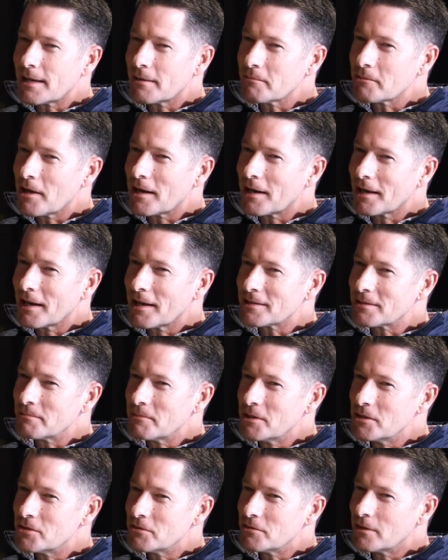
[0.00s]
I'm glad I got to
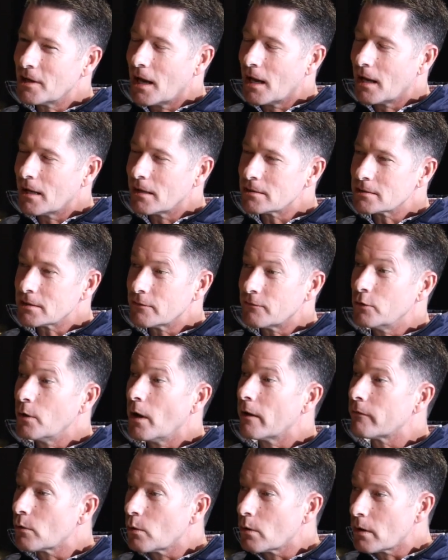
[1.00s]
meet you guys. If you
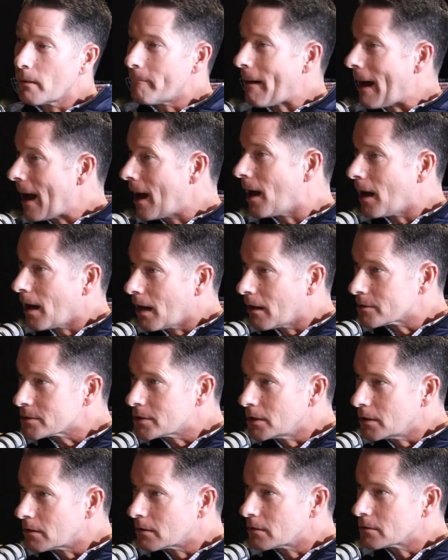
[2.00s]
ever want to buy a house
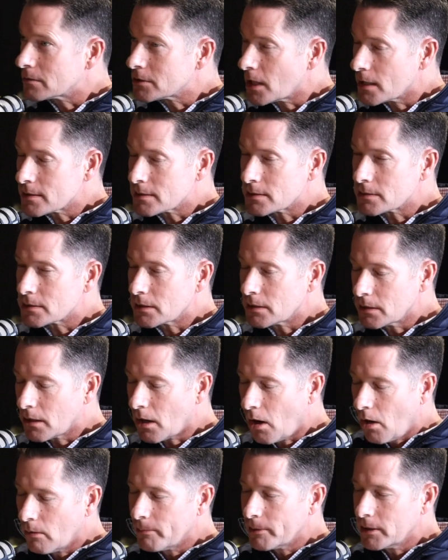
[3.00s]
here in Johnson City,
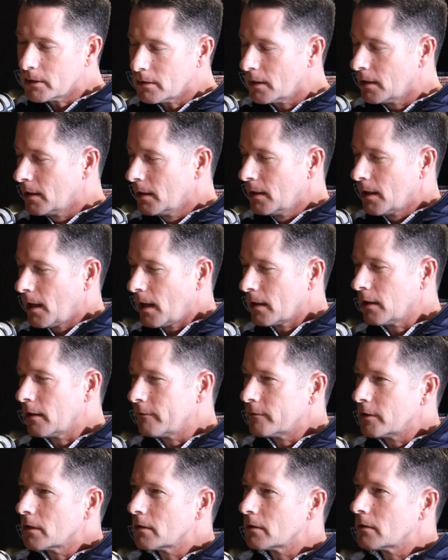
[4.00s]
call me. I mean, I'd love
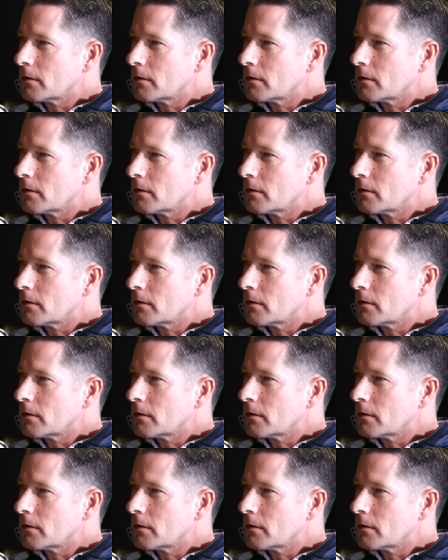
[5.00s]
we, to. We